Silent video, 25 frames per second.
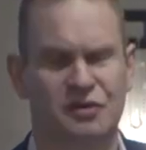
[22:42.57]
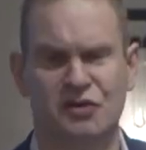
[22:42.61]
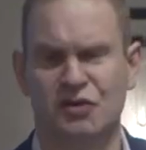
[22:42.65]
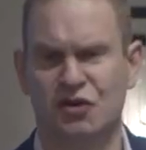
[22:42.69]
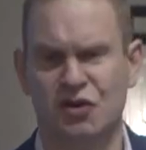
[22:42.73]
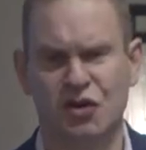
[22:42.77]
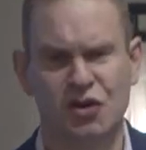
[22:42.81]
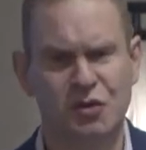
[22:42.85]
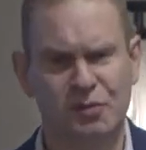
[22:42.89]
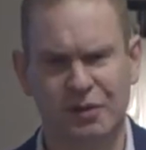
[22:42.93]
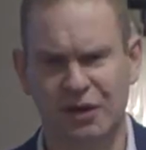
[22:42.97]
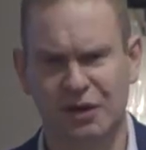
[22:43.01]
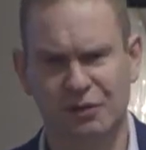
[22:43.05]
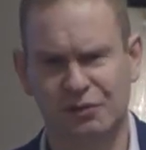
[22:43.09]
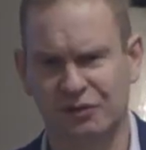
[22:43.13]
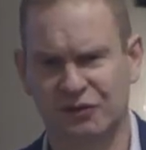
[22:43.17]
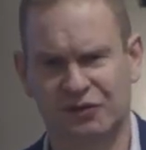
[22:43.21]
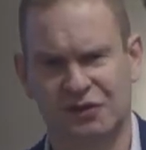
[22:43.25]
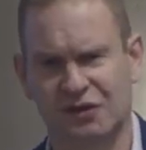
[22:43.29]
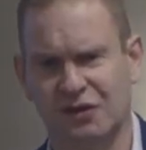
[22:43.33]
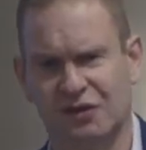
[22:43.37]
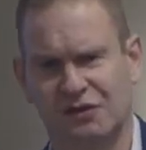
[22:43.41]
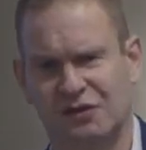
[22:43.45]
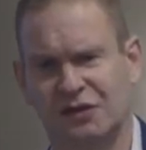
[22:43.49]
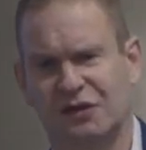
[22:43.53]
Nobody was
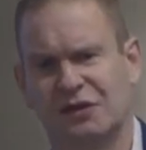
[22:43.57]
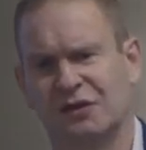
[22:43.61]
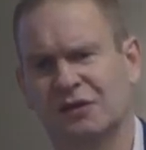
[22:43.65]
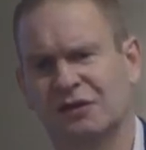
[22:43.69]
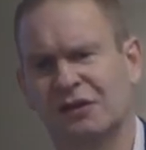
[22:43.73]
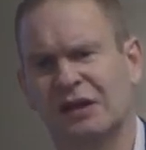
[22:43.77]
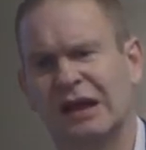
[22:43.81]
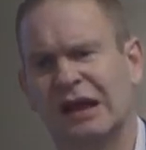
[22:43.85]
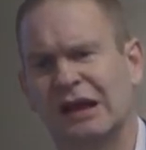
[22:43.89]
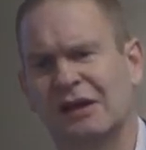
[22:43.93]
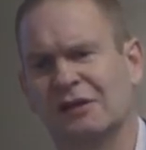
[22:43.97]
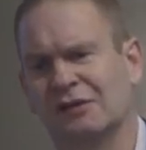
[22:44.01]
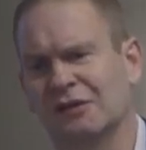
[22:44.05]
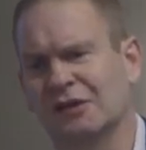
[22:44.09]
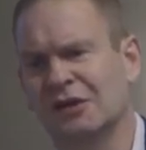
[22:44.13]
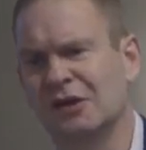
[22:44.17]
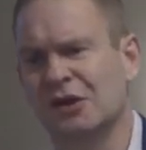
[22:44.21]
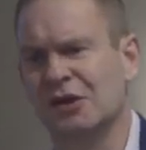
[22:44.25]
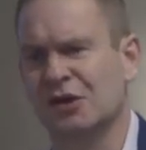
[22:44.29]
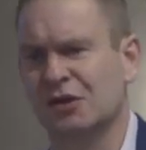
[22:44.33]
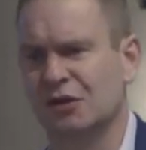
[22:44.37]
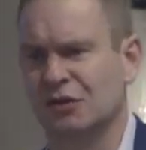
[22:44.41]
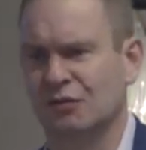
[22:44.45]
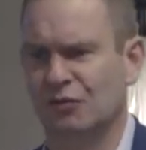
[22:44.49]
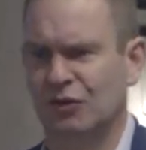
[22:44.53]
searching out,
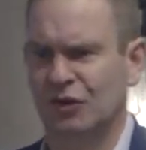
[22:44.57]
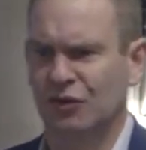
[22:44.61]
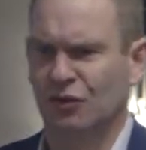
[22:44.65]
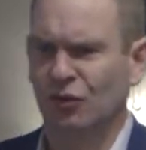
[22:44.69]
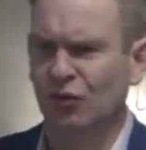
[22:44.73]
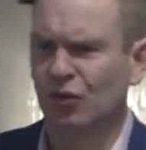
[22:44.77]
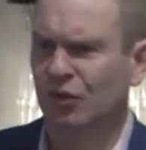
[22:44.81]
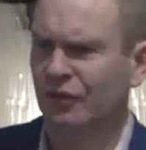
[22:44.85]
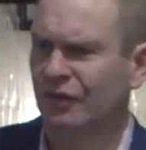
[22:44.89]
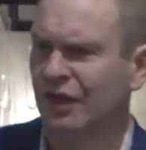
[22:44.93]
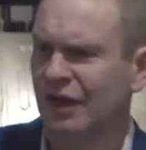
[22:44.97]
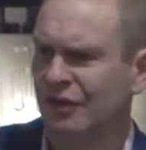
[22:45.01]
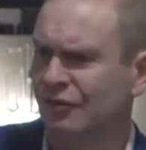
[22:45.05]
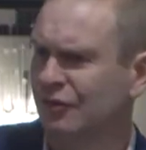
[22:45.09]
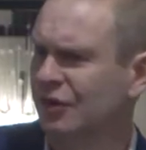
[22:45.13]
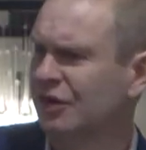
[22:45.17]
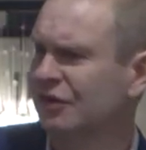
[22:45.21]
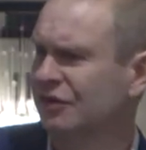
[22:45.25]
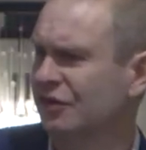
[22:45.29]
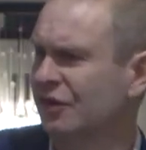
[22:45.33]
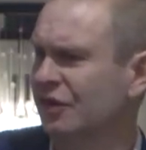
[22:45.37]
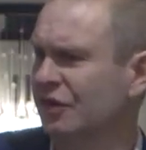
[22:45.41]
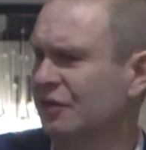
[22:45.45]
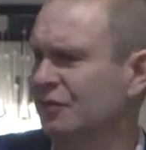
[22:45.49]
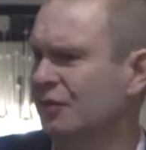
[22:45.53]
when all of that
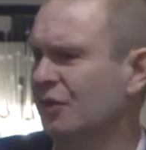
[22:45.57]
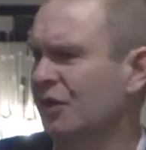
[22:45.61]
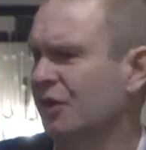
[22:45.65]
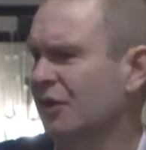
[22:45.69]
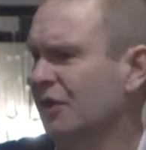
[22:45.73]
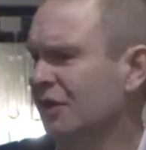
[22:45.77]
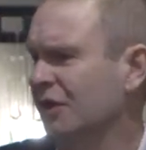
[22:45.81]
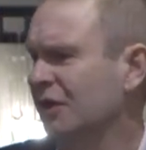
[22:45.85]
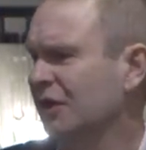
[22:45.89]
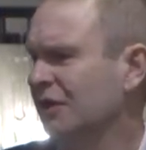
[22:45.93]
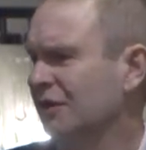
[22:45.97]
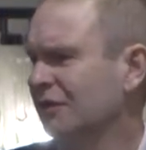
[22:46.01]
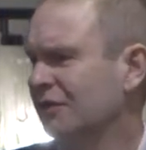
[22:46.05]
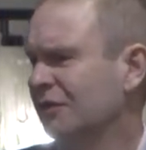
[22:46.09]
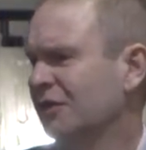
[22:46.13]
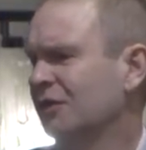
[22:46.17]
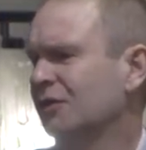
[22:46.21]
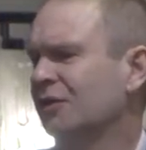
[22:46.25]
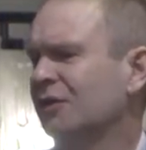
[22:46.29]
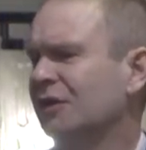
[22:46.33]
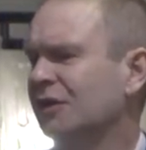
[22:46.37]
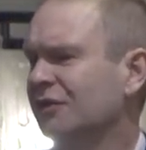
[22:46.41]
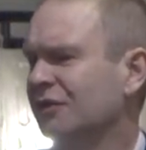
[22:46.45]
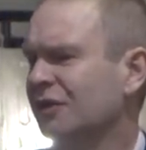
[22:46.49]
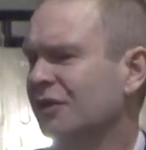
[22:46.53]
research work
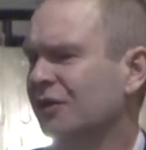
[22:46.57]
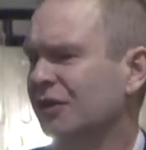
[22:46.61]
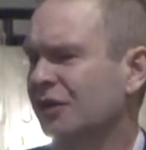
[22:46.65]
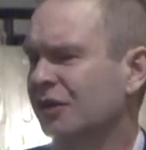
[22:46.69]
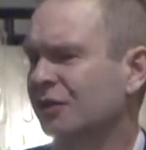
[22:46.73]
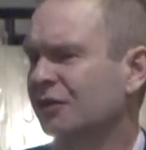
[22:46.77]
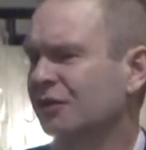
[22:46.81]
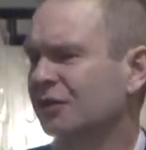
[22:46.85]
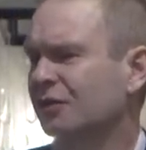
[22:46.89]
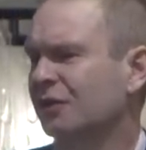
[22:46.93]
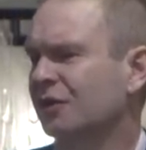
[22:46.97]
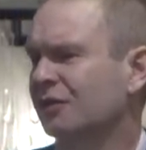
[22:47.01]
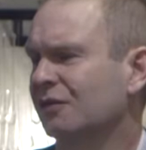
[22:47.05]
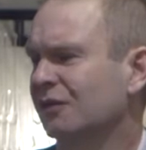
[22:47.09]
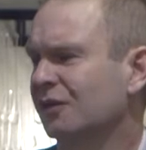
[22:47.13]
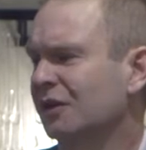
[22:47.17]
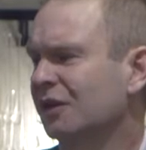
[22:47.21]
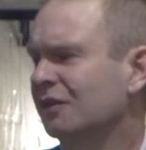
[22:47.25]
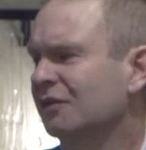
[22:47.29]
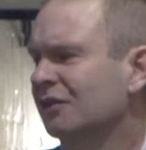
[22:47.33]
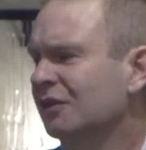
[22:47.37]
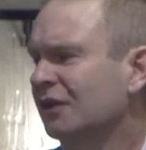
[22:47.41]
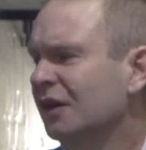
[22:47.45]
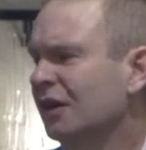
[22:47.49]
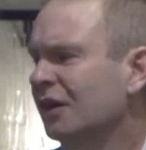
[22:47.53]
into, is there a kill switch for the
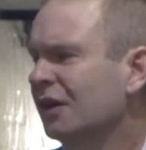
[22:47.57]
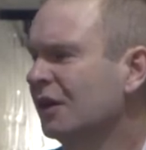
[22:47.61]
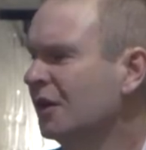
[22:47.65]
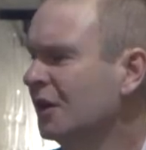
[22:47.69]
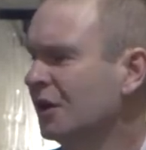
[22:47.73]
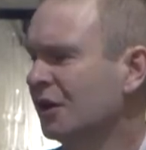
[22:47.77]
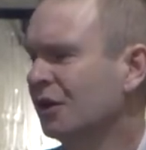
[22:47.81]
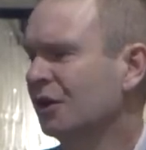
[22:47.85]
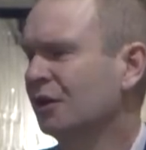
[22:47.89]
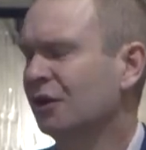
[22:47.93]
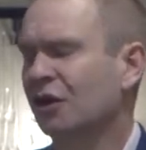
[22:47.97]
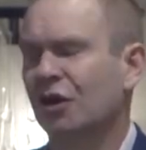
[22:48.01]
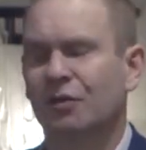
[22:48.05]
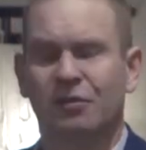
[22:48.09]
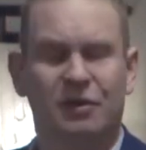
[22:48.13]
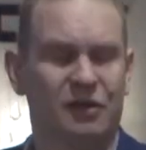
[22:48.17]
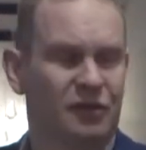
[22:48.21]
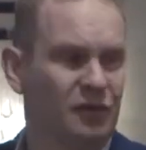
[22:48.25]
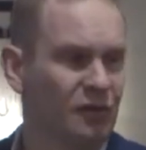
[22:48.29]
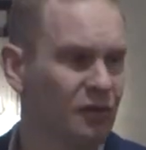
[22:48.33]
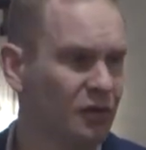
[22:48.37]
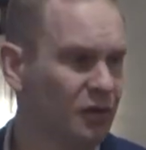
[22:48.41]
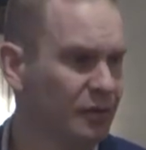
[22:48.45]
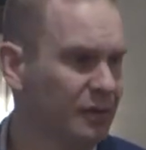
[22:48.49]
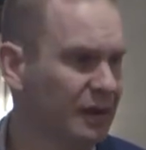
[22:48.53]
internet, nobody
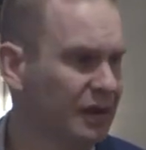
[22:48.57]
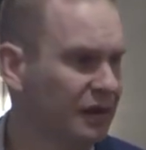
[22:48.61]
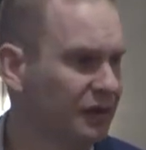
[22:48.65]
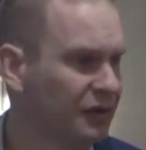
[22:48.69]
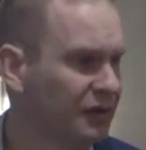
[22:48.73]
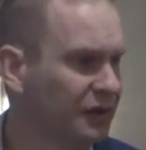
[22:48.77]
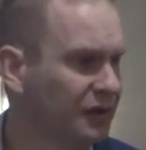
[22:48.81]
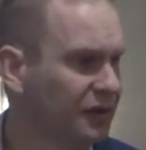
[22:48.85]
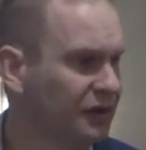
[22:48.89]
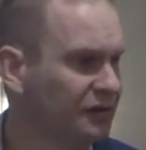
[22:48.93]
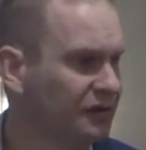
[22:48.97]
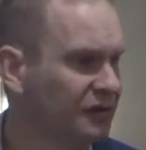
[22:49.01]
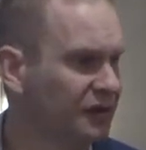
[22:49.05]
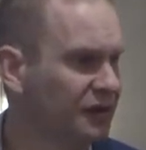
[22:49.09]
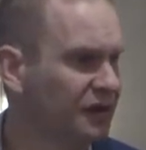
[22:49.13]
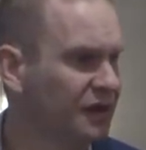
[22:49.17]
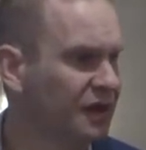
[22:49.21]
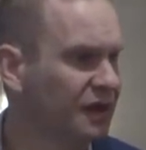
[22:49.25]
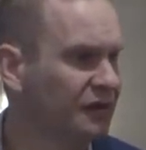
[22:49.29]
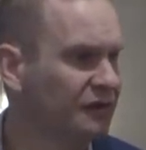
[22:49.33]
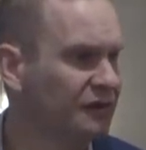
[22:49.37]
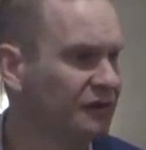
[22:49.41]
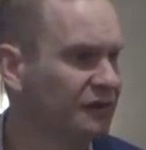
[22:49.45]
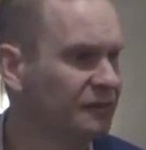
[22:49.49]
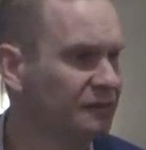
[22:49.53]
thought about looking at
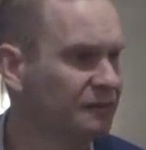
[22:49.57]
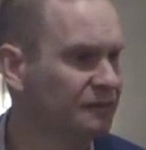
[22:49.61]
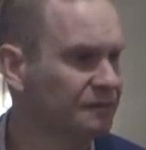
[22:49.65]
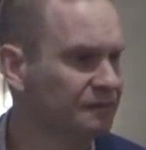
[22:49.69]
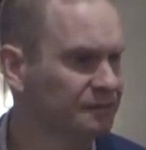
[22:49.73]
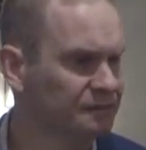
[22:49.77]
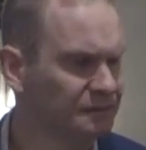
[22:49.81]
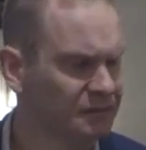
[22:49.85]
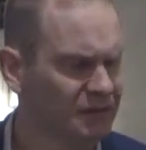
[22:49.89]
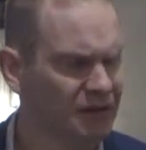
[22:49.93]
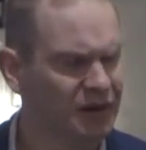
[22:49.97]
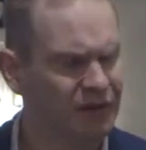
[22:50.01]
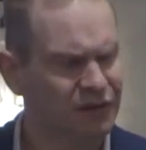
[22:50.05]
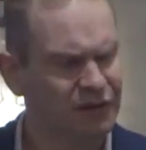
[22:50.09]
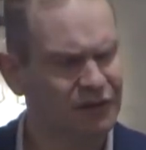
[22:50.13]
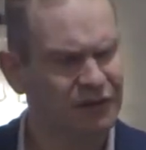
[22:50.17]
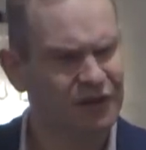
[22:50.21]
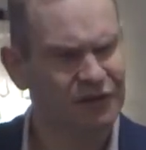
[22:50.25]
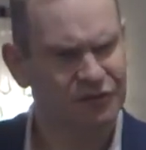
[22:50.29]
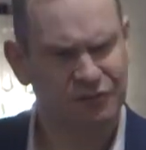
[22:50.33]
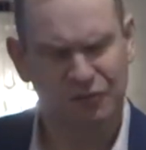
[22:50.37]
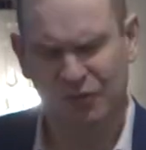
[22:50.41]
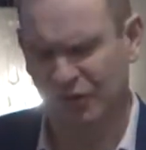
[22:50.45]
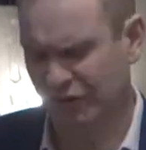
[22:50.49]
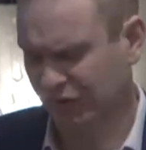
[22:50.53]
DNS. And I think
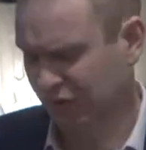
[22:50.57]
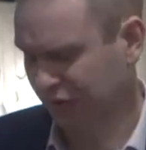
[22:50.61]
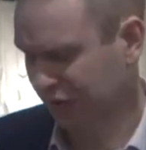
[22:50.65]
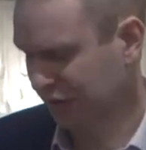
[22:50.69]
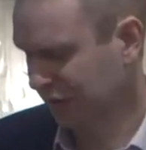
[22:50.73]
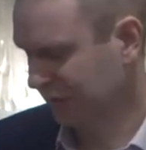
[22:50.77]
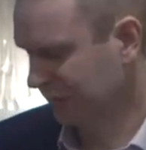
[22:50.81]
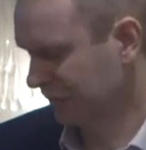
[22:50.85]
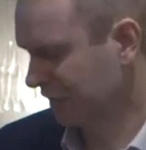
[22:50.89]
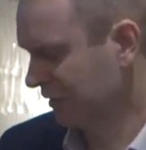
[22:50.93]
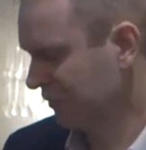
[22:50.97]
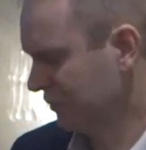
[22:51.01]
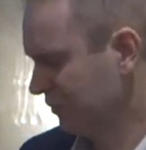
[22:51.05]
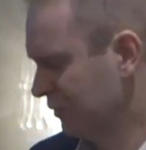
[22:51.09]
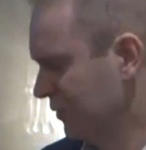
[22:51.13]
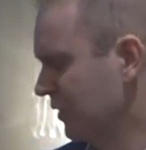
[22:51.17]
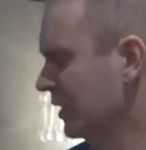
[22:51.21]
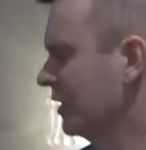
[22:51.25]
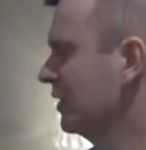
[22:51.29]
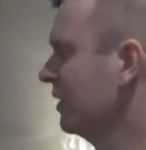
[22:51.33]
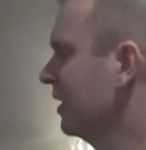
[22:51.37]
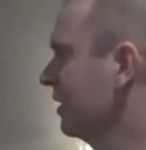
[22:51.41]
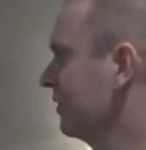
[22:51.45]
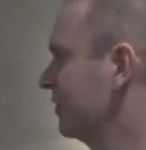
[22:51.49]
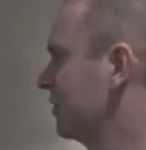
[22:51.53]
that's one of the things
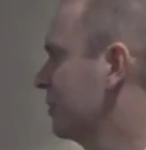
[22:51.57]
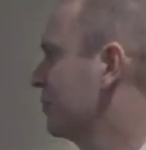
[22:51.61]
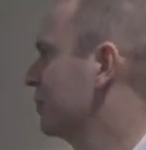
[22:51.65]
that has